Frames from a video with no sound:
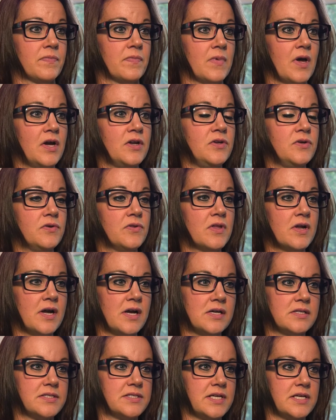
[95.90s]
I knew that I
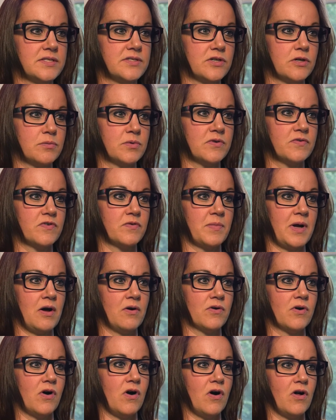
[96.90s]
could stay sober from
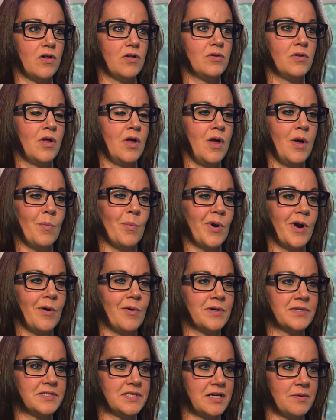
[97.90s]
alcohol, but I
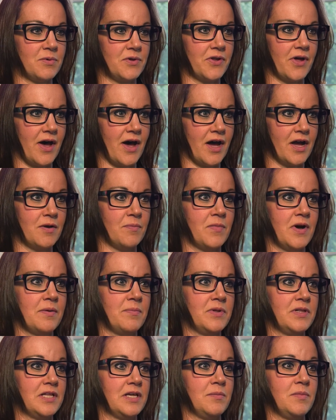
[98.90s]
wasn't able to hide my
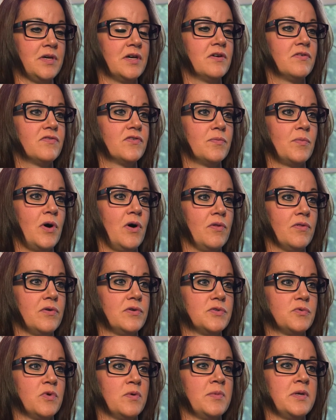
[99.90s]
bulimia from all
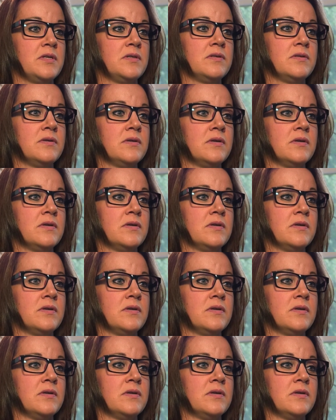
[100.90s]
those women.